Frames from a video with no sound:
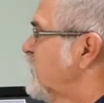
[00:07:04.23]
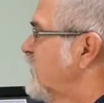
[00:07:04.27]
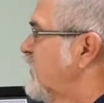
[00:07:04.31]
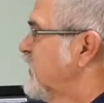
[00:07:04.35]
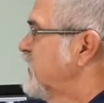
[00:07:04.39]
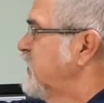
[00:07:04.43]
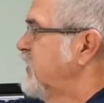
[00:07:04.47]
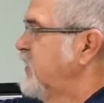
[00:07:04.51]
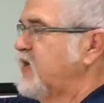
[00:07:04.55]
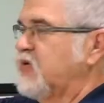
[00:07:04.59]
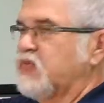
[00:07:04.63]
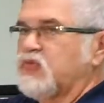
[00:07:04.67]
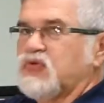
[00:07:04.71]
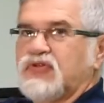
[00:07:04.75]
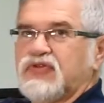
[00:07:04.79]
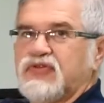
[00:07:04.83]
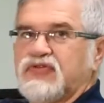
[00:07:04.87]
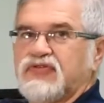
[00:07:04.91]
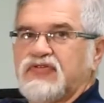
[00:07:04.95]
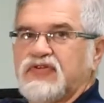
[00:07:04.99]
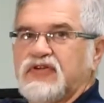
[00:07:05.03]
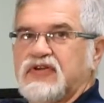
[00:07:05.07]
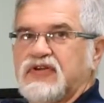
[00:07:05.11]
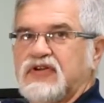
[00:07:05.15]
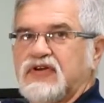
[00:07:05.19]
a camera
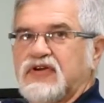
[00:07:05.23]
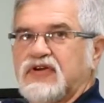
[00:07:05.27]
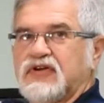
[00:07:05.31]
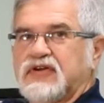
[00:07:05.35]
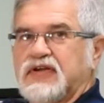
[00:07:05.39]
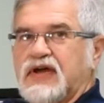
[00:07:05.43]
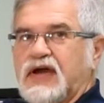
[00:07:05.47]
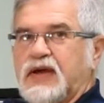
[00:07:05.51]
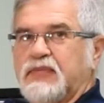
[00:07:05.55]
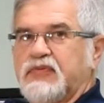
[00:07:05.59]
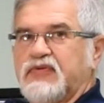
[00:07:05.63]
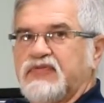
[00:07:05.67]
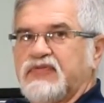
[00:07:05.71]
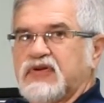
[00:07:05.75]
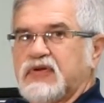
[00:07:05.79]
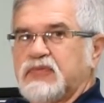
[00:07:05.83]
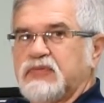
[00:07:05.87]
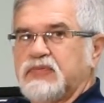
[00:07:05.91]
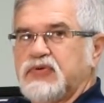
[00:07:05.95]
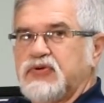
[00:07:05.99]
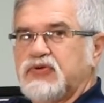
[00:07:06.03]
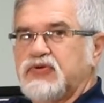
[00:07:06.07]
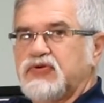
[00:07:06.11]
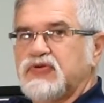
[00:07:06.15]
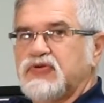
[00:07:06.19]
that's sitting on top of a
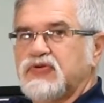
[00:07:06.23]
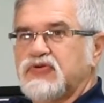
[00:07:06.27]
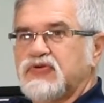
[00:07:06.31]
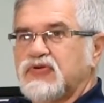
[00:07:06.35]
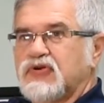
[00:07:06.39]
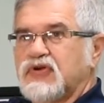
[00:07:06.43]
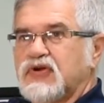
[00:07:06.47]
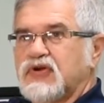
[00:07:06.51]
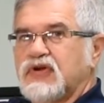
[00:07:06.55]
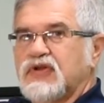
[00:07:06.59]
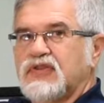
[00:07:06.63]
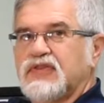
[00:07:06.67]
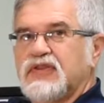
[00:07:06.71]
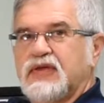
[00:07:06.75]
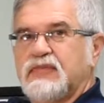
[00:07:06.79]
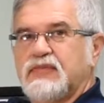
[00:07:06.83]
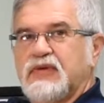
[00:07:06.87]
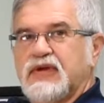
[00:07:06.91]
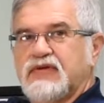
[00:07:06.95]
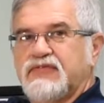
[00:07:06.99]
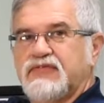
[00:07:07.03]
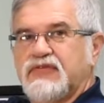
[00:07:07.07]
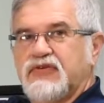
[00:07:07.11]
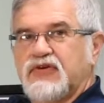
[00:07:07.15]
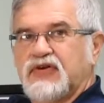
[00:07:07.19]
computer. They
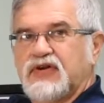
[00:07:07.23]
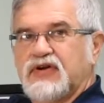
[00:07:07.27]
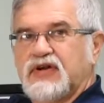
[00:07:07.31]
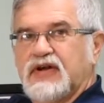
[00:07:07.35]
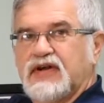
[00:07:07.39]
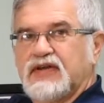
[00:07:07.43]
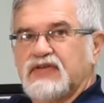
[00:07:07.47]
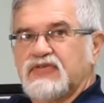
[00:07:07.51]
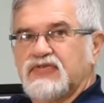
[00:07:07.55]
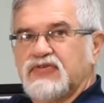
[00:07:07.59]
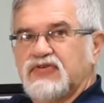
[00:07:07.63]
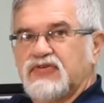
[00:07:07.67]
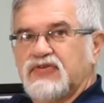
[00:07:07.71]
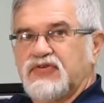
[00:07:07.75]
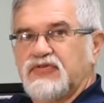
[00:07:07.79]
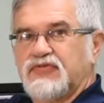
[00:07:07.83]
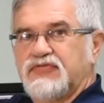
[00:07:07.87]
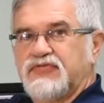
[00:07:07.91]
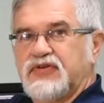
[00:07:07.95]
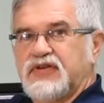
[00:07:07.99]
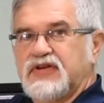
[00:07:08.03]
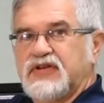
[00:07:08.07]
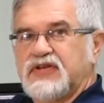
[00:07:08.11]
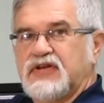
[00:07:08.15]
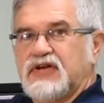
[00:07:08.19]
make very nice little
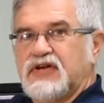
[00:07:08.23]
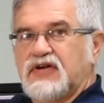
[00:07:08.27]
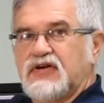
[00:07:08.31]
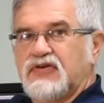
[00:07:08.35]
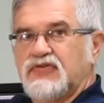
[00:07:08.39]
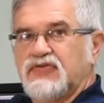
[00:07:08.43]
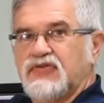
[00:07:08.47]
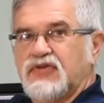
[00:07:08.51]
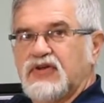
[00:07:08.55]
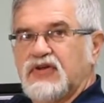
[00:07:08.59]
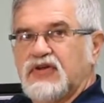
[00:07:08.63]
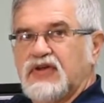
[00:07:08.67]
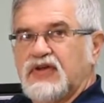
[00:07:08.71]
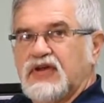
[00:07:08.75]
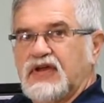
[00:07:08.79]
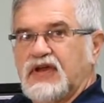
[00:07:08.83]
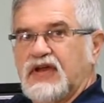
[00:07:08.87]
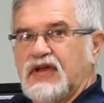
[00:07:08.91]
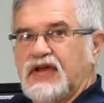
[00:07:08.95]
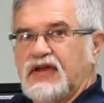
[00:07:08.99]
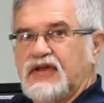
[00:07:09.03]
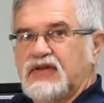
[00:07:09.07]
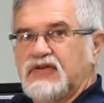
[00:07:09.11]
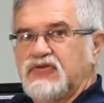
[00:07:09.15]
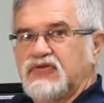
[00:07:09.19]
videos,
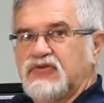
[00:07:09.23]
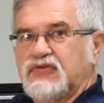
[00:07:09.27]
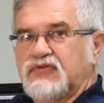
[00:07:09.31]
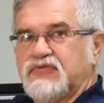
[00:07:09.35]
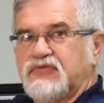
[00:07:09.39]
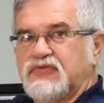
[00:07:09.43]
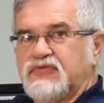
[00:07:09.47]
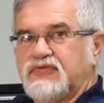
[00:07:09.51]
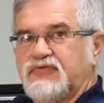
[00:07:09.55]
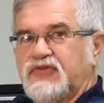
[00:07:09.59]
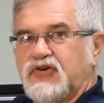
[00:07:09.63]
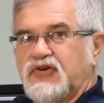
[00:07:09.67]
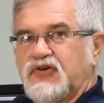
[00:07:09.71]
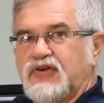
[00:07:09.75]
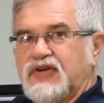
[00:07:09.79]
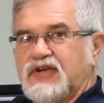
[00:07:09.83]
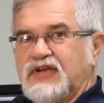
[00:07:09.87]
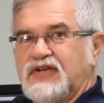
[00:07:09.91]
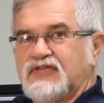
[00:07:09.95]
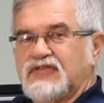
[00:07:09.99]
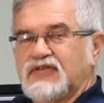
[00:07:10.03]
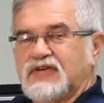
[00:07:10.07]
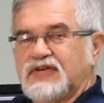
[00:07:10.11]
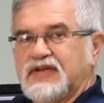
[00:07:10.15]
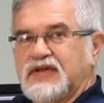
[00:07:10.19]
and you can very
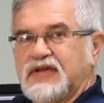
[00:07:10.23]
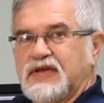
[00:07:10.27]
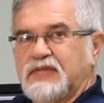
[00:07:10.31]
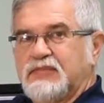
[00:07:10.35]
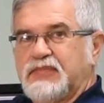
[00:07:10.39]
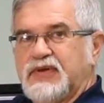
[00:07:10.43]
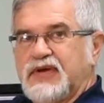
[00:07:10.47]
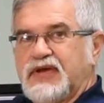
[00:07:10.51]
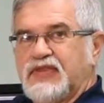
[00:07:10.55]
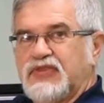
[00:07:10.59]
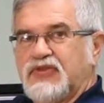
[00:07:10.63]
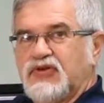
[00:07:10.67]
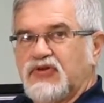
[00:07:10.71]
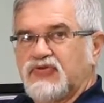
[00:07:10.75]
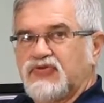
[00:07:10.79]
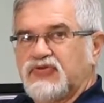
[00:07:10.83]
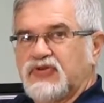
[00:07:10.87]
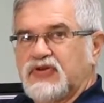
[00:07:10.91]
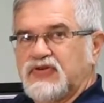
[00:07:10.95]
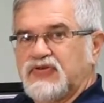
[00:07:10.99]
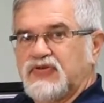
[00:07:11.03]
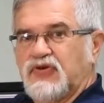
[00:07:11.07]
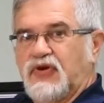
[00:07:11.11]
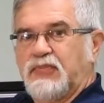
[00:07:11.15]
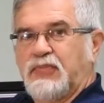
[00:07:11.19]
easily embed those
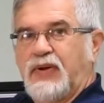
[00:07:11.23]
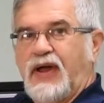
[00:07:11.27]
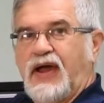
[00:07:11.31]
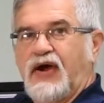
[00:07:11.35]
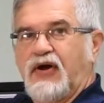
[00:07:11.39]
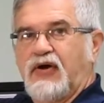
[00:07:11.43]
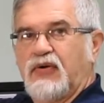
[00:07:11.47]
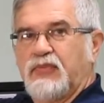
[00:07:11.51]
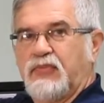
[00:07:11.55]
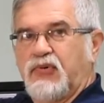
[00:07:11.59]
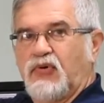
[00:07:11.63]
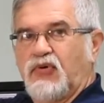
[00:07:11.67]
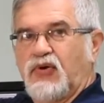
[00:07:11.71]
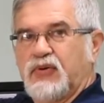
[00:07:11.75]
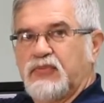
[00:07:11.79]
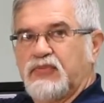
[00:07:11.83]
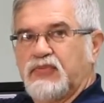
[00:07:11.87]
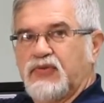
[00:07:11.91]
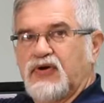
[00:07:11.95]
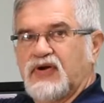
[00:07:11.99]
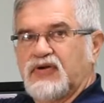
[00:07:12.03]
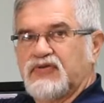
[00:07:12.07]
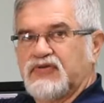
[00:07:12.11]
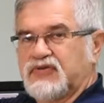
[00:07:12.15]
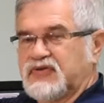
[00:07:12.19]
into a PowerPoint
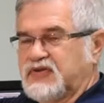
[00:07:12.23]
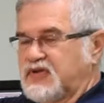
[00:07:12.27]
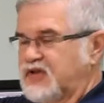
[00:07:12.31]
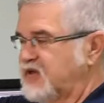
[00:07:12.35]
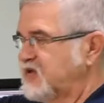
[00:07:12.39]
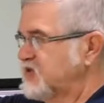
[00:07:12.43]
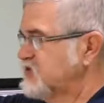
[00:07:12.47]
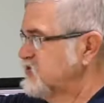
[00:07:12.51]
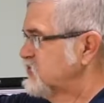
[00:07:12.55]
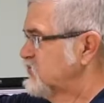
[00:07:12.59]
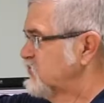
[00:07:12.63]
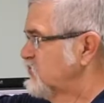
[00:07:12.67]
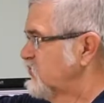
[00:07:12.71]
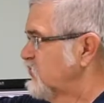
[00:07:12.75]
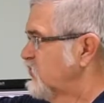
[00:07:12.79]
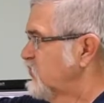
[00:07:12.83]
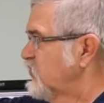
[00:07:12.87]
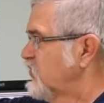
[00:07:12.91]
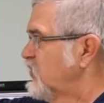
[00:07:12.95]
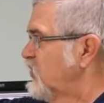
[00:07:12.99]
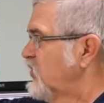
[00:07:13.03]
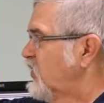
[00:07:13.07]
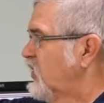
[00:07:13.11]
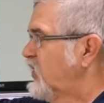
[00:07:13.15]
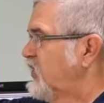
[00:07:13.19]
presentation. So
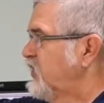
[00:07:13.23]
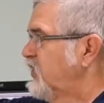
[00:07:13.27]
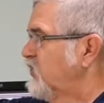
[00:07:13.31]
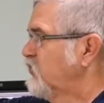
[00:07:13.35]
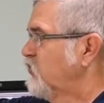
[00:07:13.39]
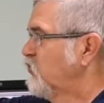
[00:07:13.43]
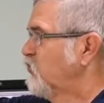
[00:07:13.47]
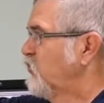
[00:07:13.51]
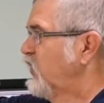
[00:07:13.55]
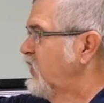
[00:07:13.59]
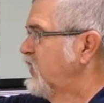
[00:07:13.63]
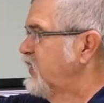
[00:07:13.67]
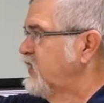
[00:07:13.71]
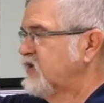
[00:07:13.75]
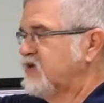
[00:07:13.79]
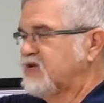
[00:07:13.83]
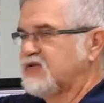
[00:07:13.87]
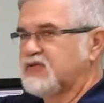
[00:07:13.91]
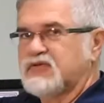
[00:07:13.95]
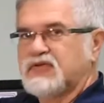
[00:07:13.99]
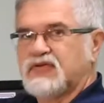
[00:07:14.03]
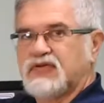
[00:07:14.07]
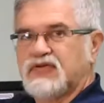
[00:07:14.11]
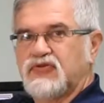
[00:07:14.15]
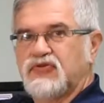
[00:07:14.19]
another way
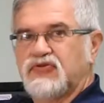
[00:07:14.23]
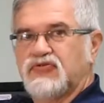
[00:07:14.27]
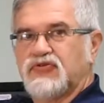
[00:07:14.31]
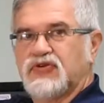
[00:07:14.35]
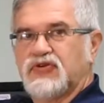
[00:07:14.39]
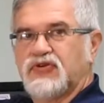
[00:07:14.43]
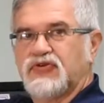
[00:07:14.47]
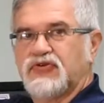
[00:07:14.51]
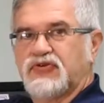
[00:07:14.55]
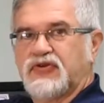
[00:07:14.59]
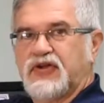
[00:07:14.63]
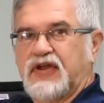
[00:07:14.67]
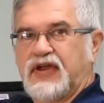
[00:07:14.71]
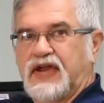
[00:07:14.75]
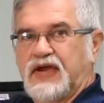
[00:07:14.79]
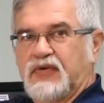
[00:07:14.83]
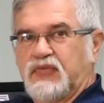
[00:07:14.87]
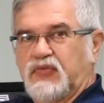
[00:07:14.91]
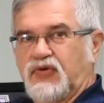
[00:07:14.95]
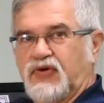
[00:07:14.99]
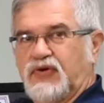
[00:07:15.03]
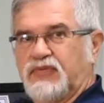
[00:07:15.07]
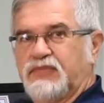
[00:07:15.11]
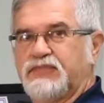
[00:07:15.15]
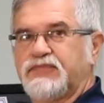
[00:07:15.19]
is to use a little
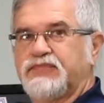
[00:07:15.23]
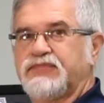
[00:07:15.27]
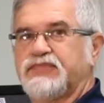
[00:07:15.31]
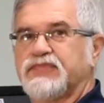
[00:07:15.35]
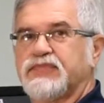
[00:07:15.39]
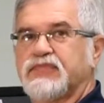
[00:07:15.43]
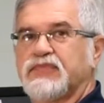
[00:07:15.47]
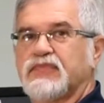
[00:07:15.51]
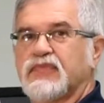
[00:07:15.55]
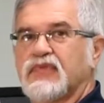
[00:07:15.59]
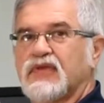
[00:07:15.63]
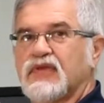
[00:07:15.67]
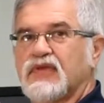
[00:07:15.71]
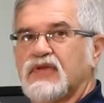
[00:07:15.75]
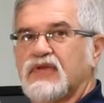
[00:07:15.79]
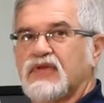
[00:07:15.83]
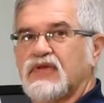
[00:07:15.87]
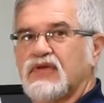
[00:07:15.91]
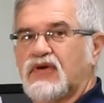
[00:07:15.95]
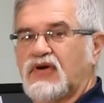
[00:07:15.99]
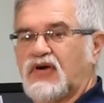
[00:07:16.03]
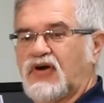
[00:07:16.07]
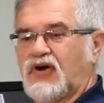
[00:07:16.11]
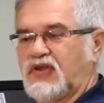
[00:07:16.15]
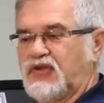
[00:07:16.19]
camera
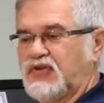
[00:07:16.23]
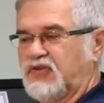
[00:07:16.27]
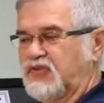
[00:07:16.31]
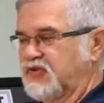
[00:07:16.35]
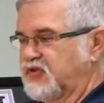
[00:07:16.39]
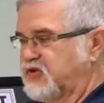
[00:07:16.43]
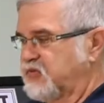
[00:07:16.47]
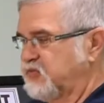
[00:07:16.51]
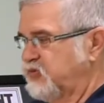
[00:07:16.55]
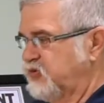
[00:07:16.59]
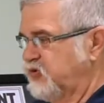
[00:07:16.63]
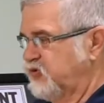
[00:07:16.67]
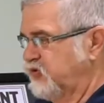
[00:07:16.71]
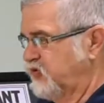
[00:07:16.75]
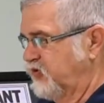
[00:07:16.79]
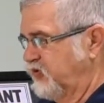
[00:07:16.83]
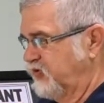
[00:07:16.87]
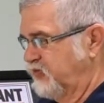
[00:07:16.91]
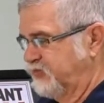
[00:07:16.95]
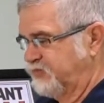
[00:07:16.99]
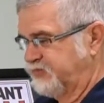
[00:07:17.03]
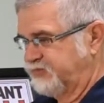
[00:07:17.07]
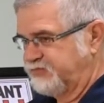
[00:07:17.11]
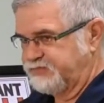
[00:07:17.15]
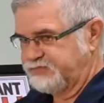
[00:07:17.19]
on the
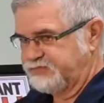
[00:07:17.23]
computer.